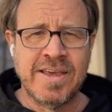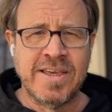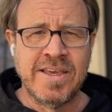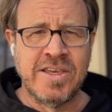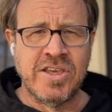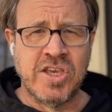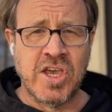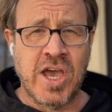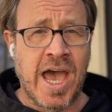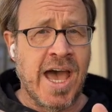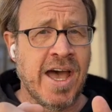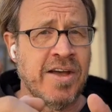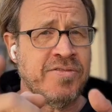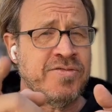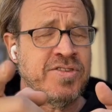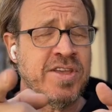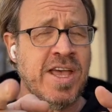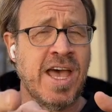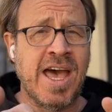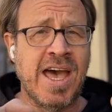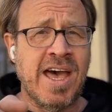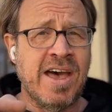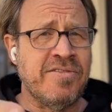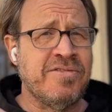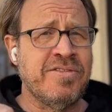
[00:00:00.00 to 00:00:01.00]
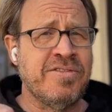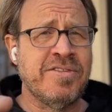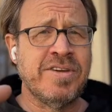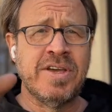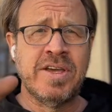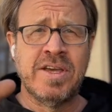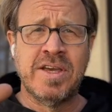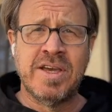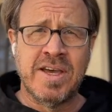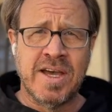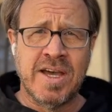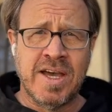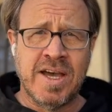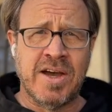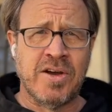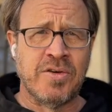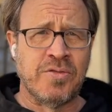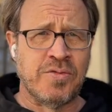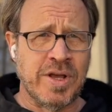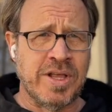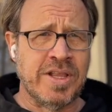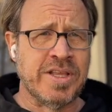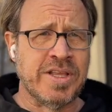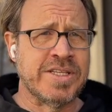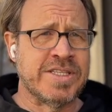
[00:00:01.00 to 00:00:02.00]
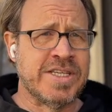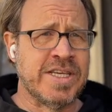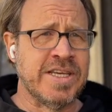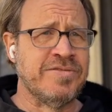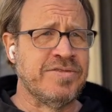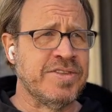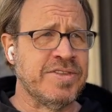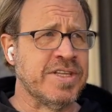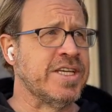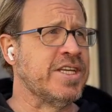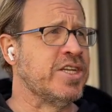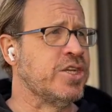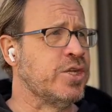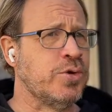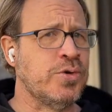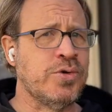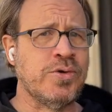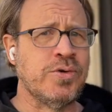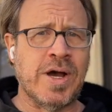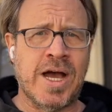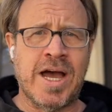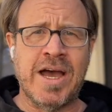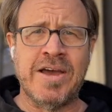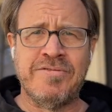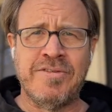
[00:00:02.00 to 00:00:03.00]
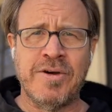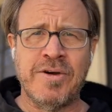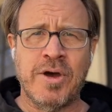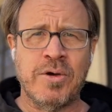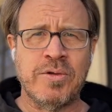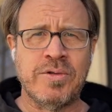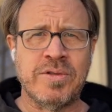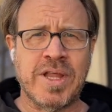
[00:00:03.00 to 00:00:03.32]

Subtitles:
you have to have a relatively new iPhone,